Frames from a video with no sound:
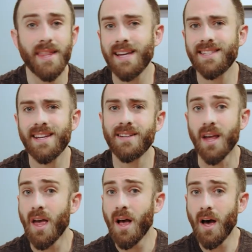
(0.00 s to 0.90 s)
they said
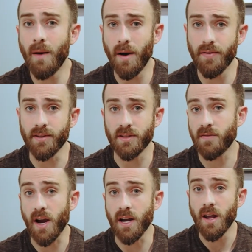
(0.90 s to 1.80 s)
a month is
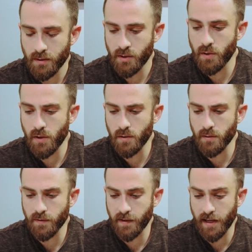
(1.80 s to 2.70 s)
fine. Do you
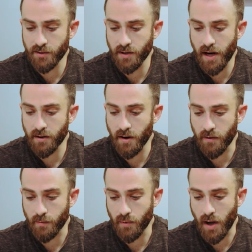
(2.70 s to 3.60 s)
use finasteride or
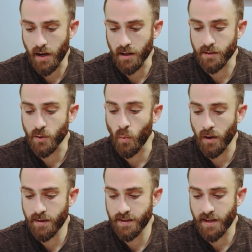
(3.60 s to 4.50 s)
other products? What
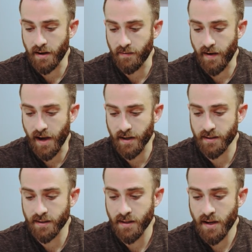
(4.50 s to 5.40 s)
are the side
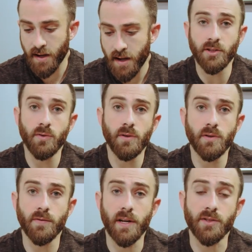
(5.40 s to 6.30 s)
effects? I do
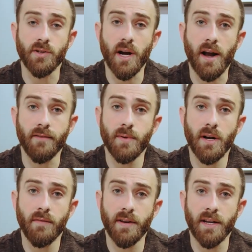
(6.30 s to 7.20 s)
use finasteride. I've been
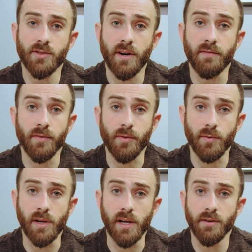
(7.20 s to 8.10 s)
on finasteride for
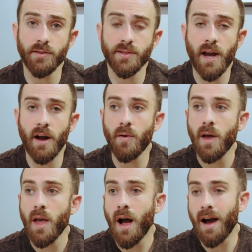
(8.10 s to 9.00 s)
3 years now.
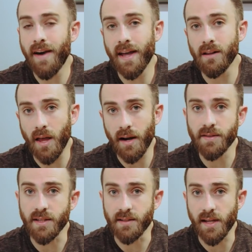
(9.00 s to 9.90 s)
I've had a lot of
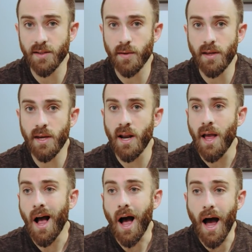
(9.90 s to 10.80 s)
success with it.
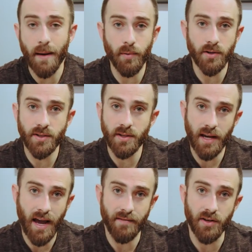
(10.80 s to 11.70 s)
I personally
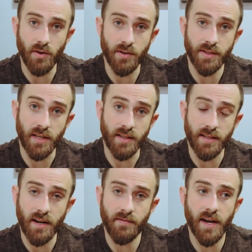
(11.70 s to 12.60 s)
haven't noticed any
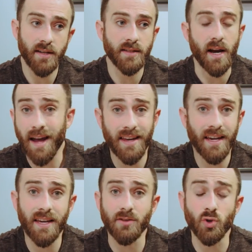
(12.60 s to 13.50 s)
side effects. I
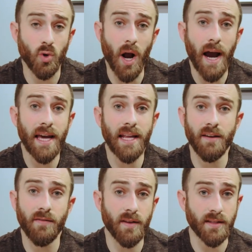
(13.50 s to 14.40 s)
think try it
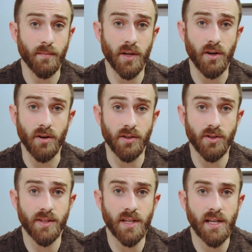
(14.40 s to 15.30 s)
if it's something you're
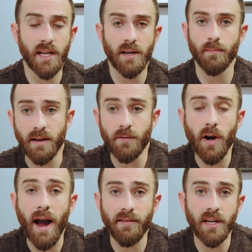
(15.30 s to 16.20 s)
interested in. If you're
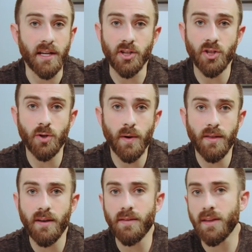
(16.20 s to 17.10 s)
having an issue with
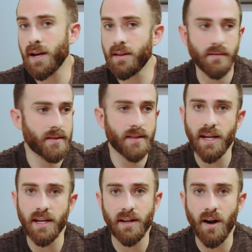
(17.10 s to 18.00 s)
it, then I
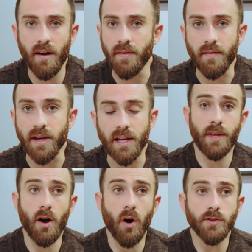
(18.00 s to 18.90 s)
say get off of it.
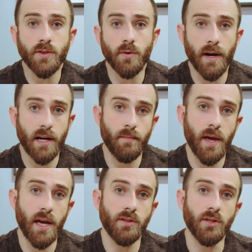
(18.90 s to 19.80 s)
They also
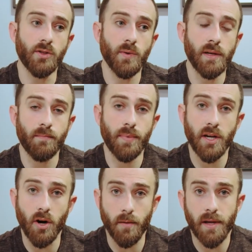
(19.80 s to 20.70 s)
recommend doing
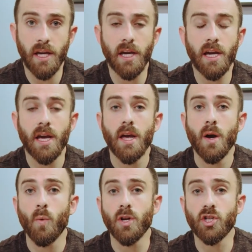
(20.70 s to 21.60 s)
PRP,
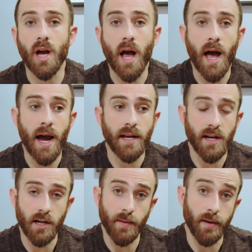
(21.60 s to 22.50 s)
which I
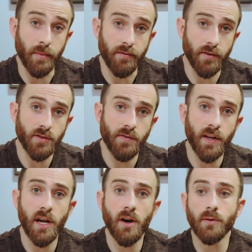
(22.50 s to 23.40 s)
talked about in my first
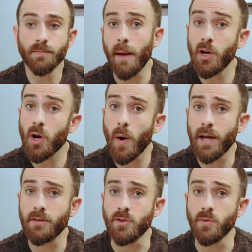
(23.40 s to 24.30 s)
video. I'm gonna go
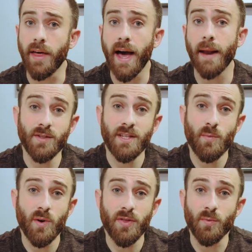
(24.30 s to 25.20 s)
ahead and do that. We'll see
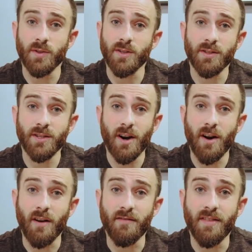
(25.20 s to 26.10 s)
what the results are
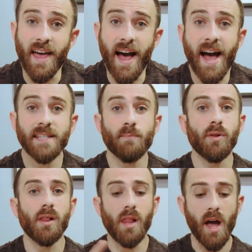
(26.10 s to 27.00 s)
of that,
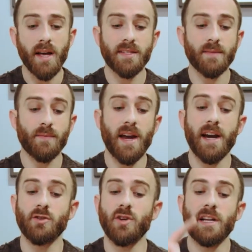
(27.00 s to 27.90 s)
plus the
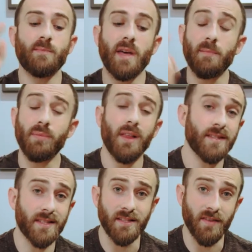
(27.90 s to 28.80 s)
hair transplant,
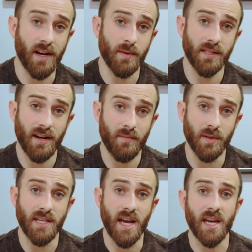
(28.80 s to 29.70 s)
plus these vitamins that I've
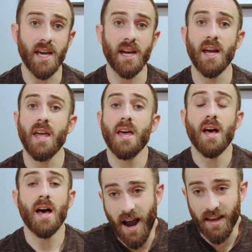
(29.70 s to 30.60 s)
been taking.
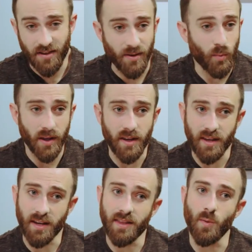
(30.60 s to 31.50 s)
I really
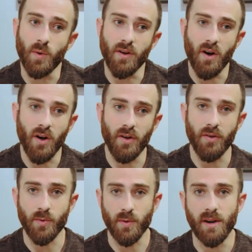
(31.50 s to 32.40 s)
think that with
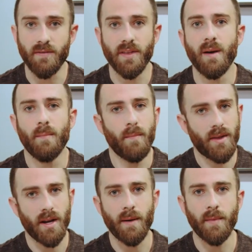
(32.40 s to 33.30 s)
all 3 of them
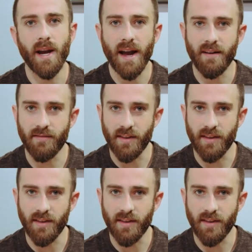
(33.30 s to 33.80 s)
that I'm gonna have